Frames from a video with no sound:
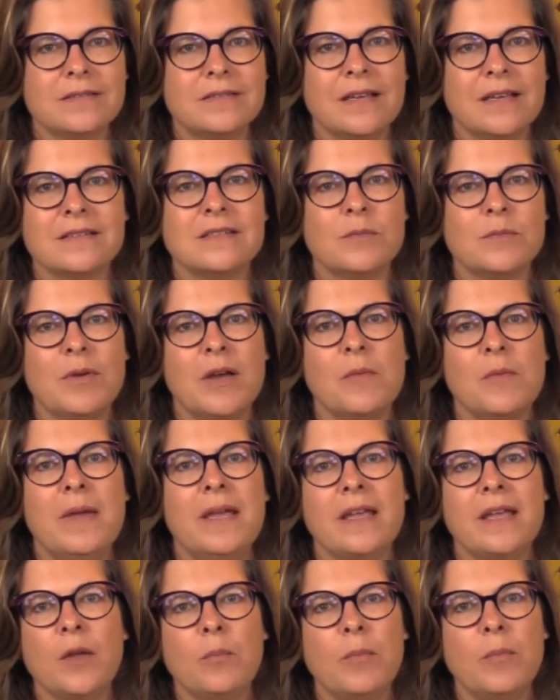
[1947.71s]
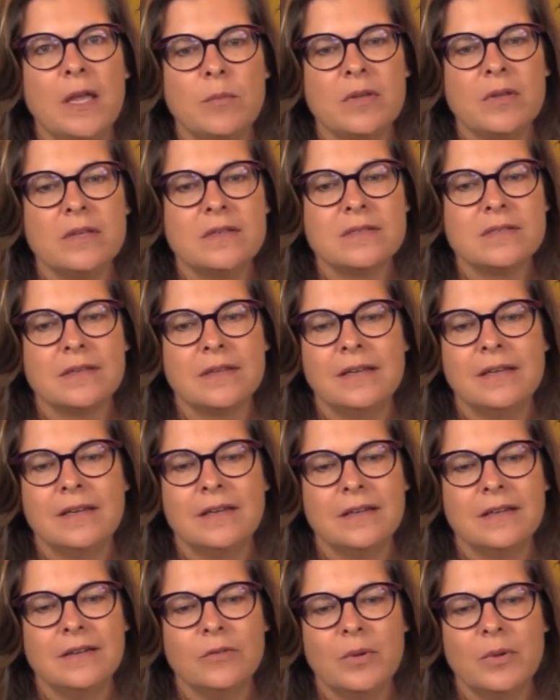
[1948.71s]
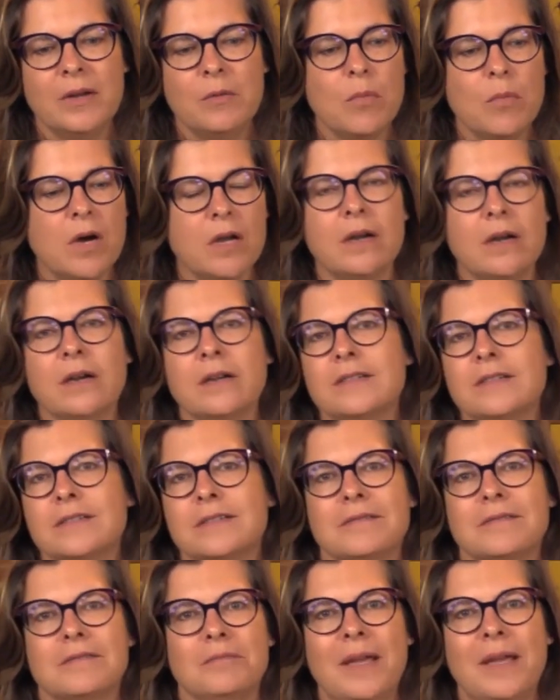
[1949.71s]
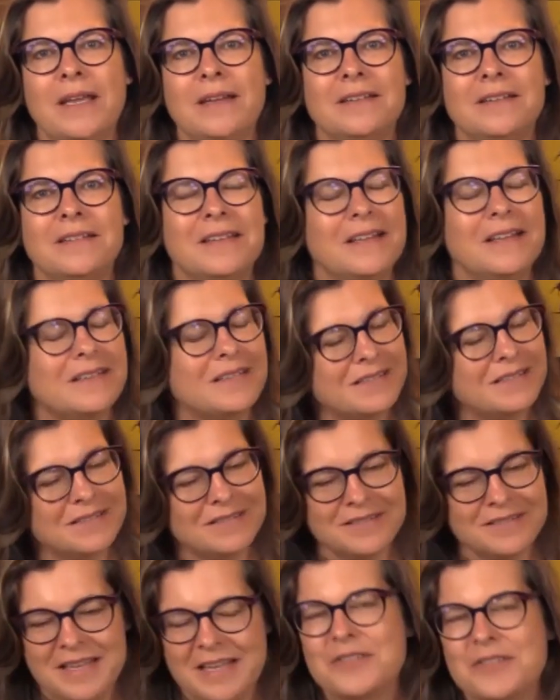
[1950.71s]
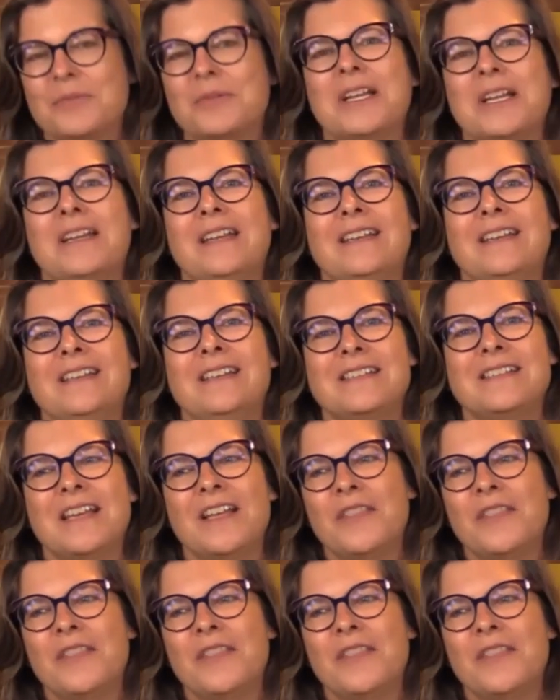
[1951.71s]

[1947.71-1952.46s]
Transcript: Sex is about making babies. And when monarchs mate, that's what it is.